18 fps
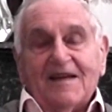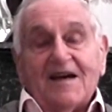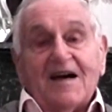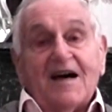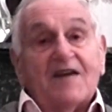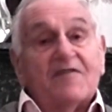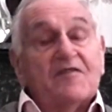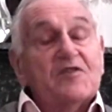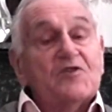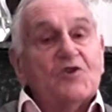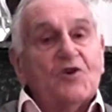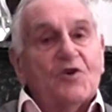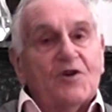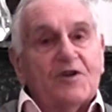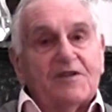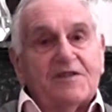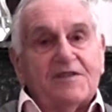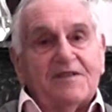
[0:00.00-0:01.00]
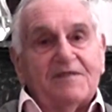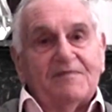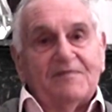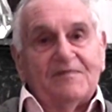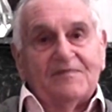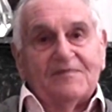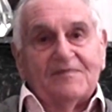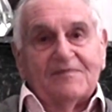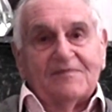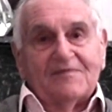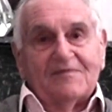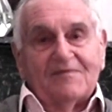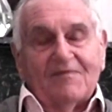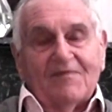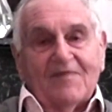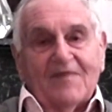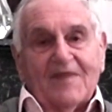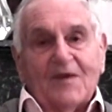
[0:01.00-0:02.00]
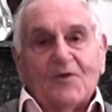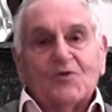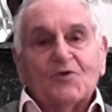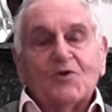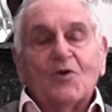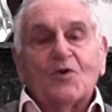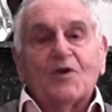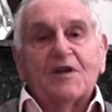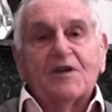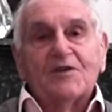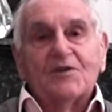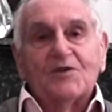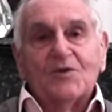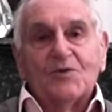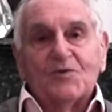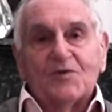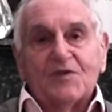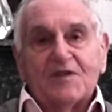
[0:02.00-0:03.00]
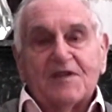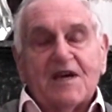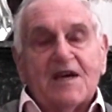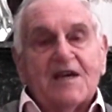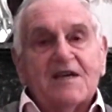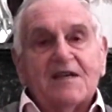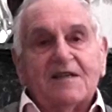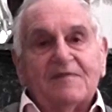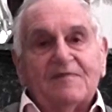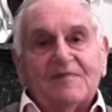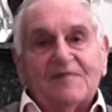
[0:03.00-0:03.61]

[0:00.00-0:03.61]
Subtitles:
I've enjoyed talking to you today,